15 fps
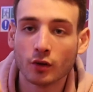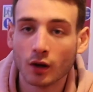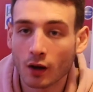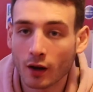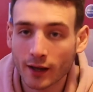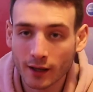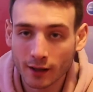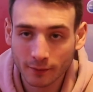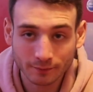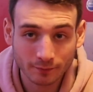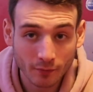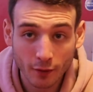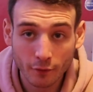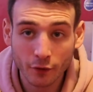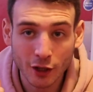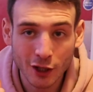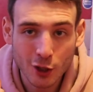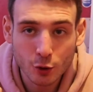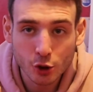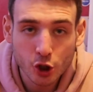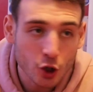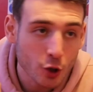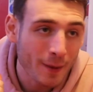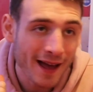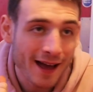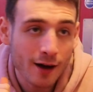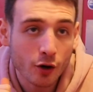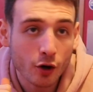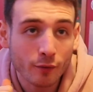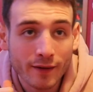like for the YouTube
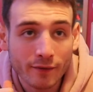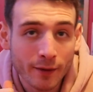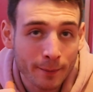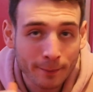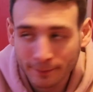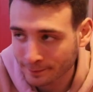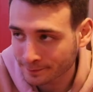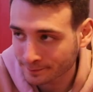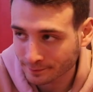algorithm.